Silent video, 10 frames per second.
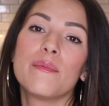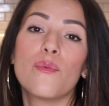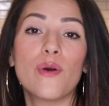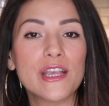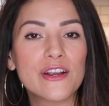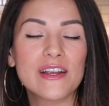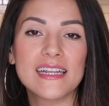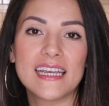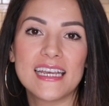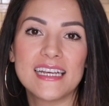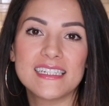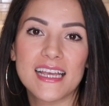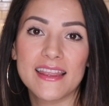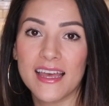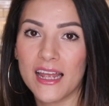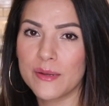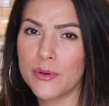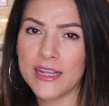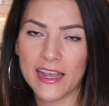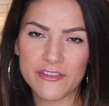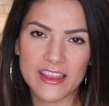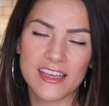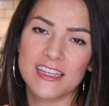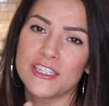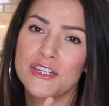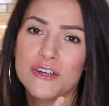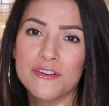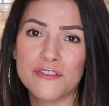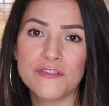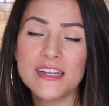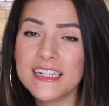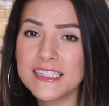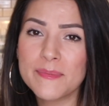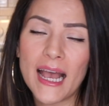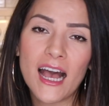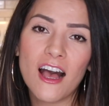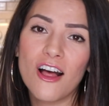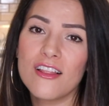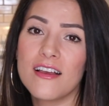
what you're gonna eat, and then putting everything into your fitness pal,